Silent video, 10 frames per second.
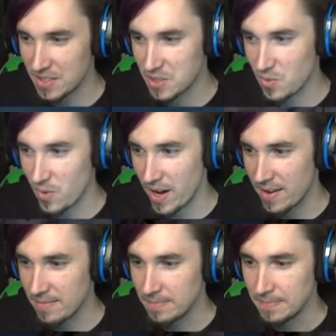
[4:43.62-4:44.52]
This is great.
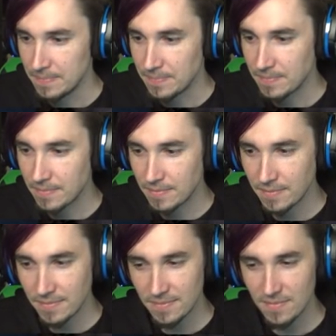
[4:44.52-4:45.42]

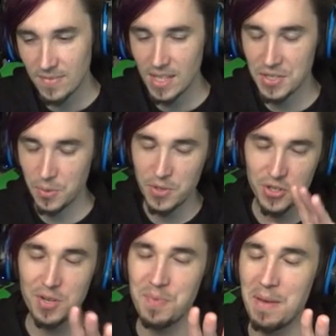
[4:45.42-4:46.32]
So we
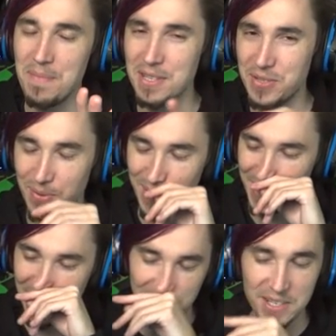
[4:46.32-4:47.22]
should be at Mystery
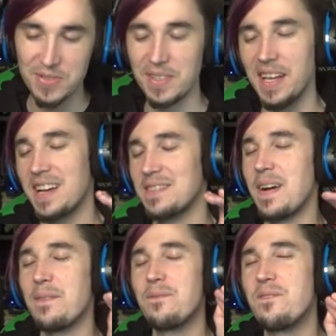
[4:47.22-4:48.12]
Lake. Mystery Lake is
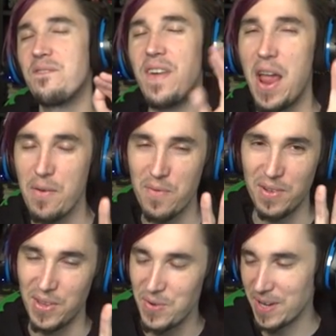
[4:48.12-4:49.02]
my
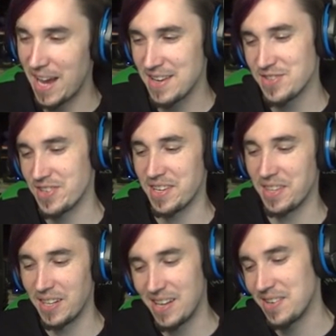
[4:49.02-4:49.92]
favorite location
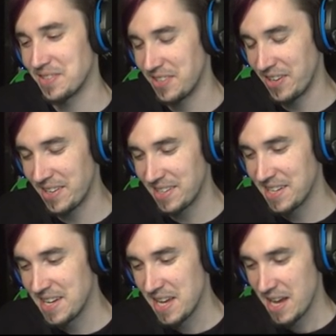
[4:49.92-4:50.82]
in Long Dark.
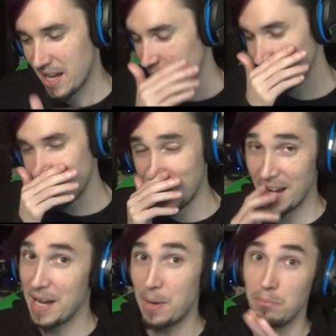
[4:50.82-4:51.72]
And I spend like